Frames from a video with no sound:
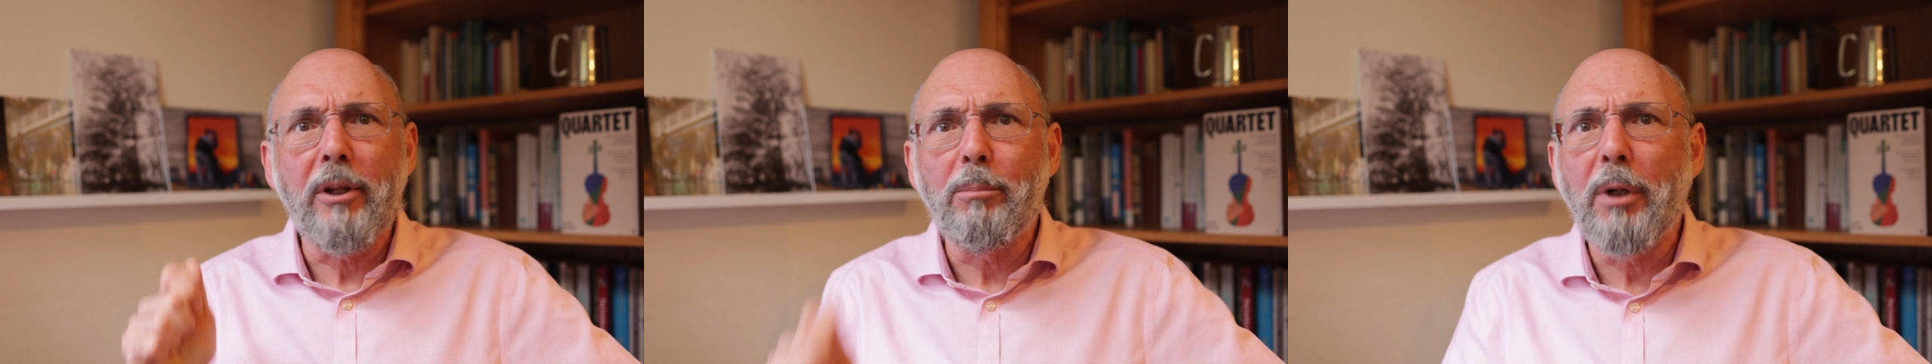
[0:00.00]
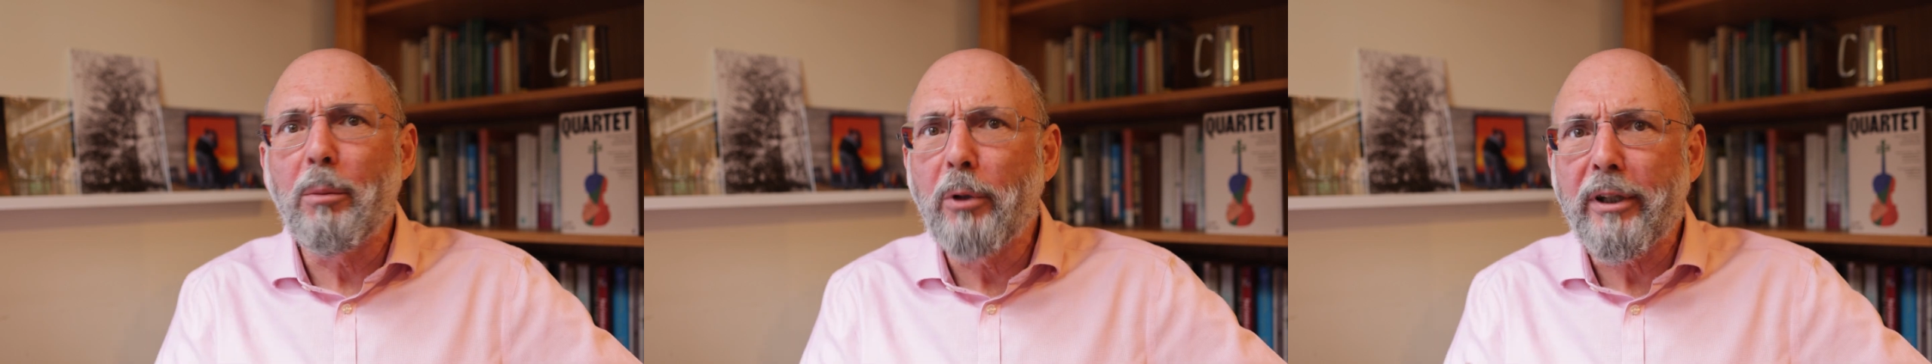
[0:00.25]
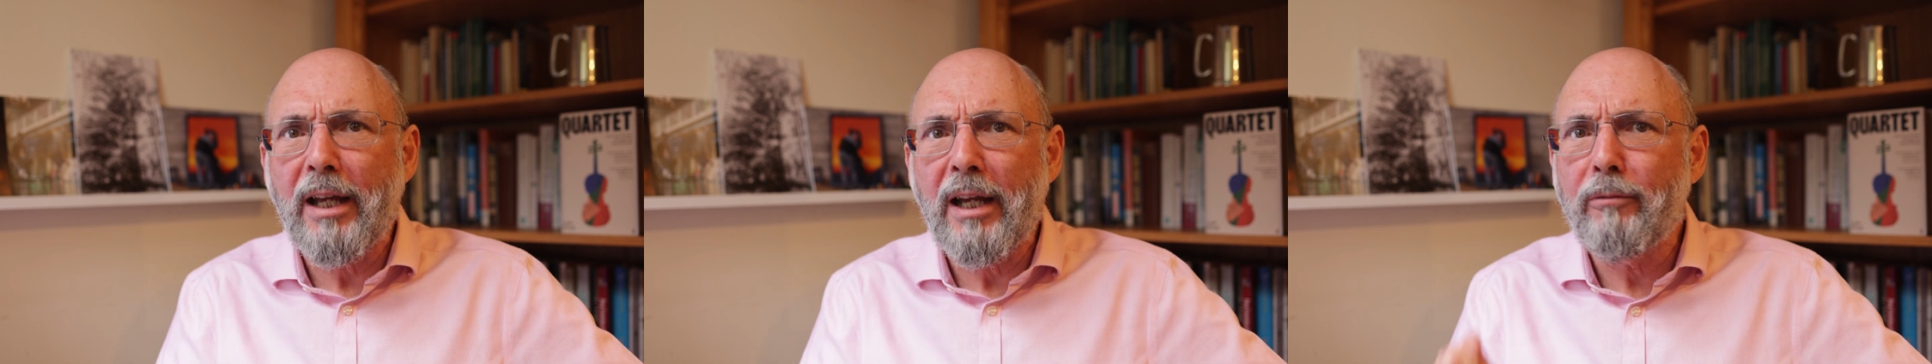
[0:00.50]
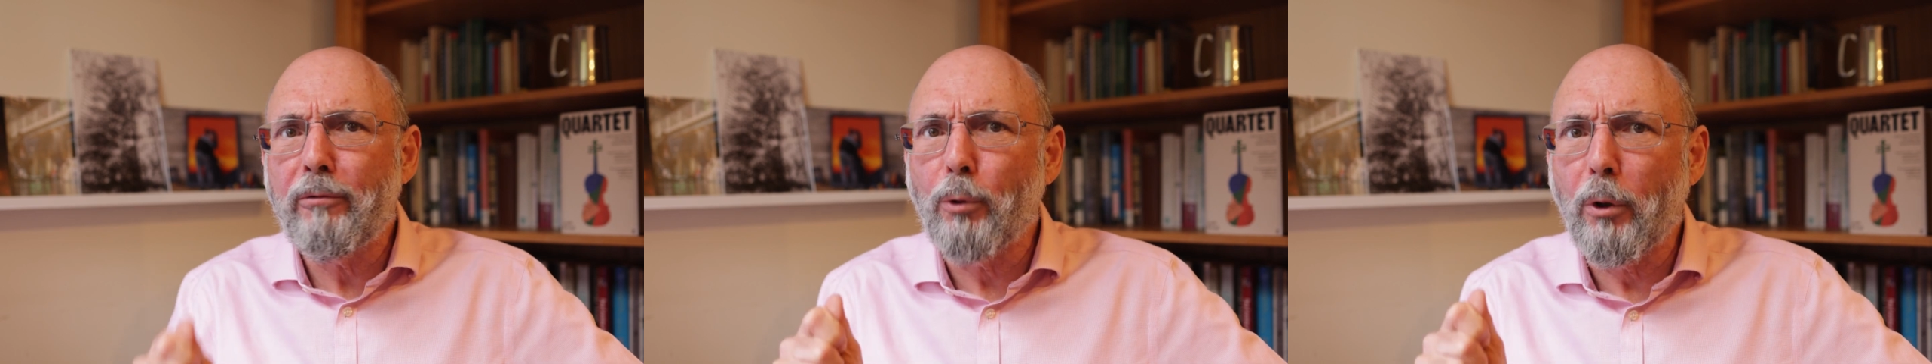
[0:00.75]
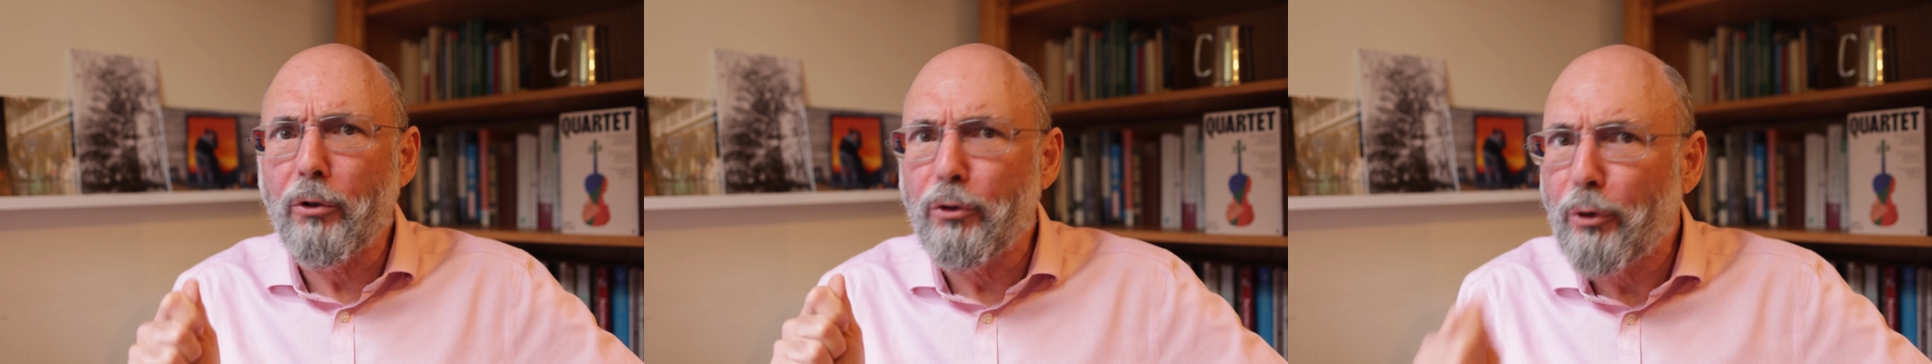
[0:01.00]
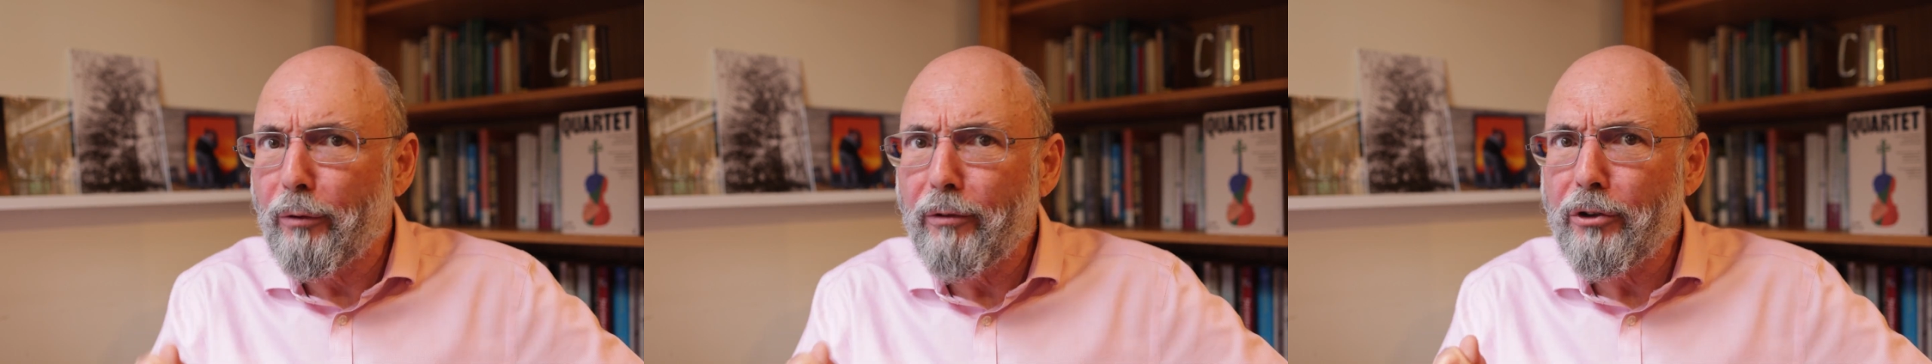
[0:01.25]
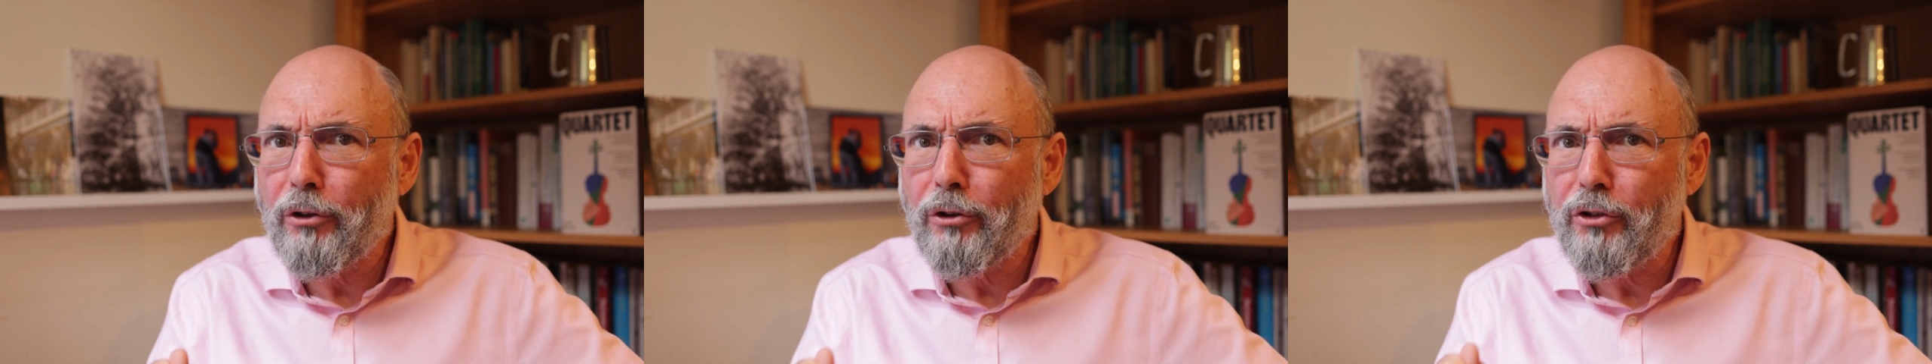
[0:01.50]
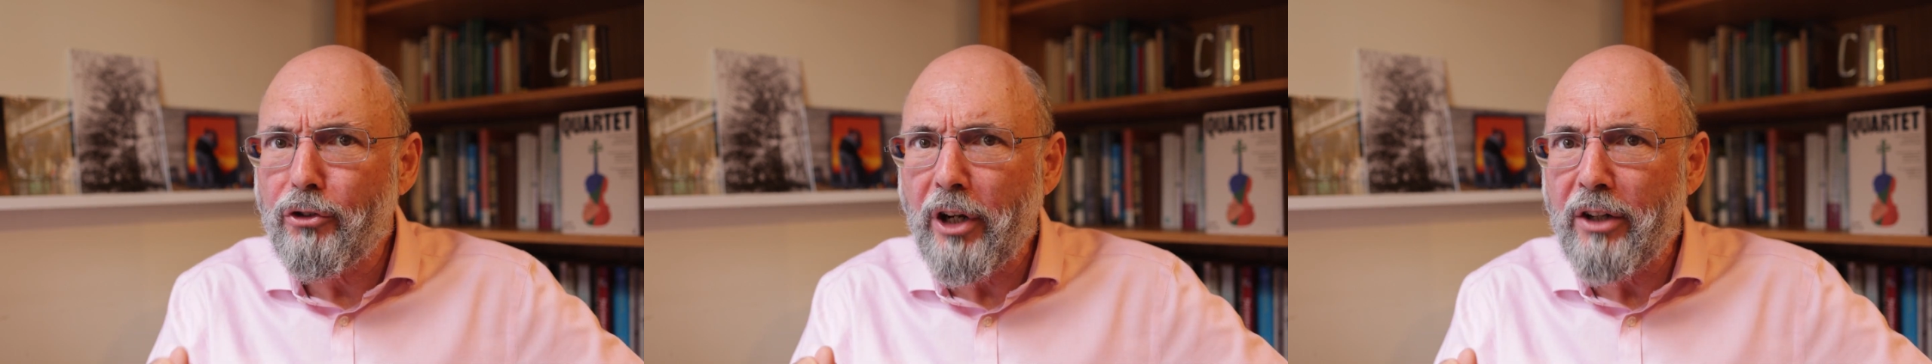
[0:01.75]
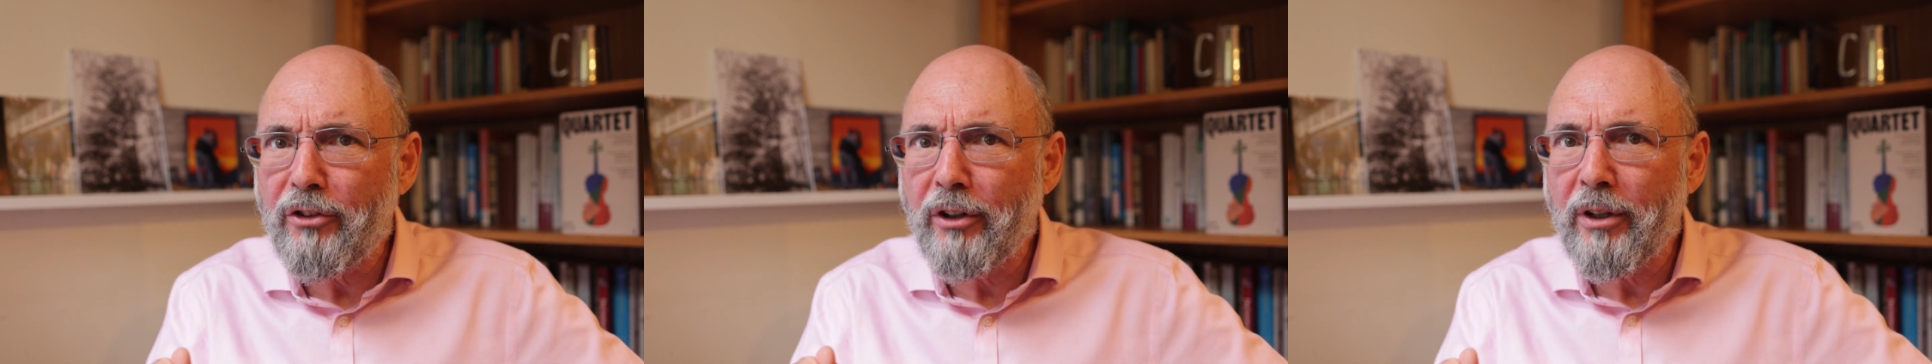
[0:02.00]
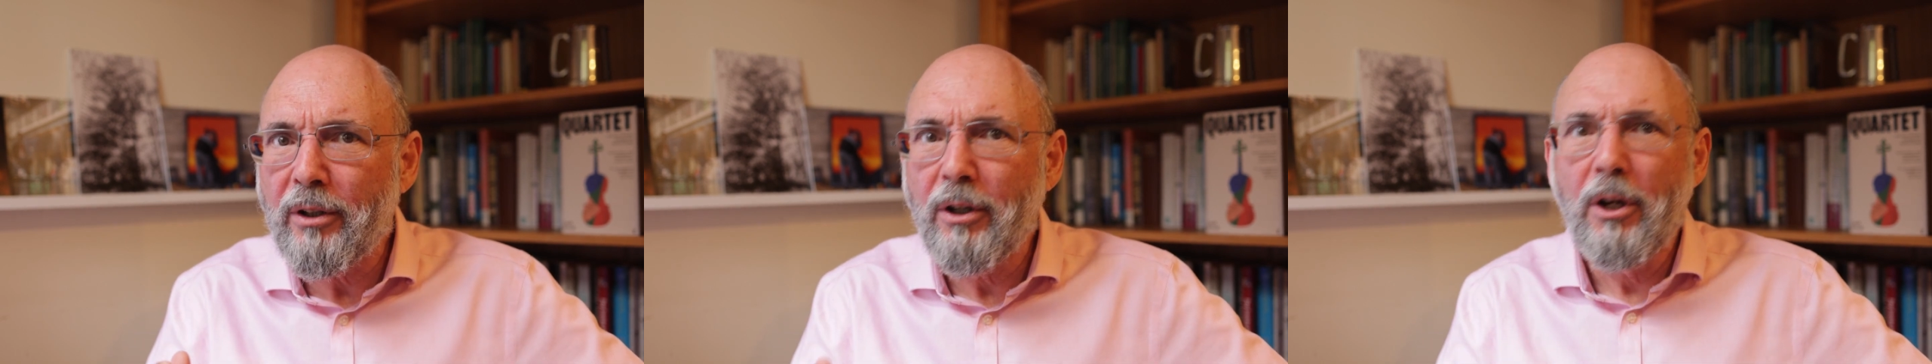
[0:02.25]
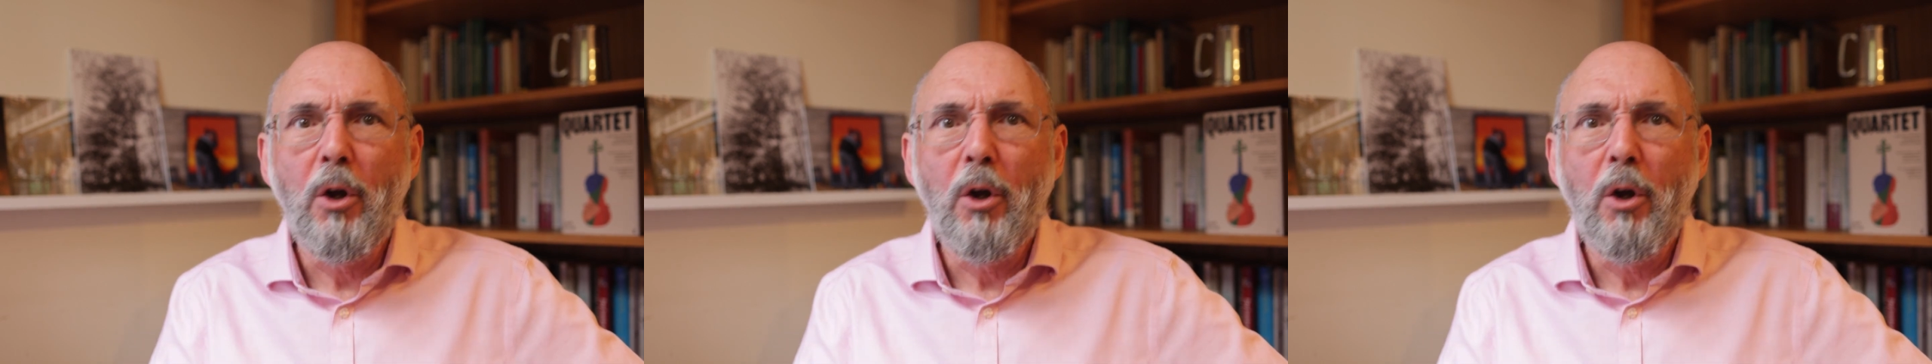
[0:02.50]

the public have for our services is changing.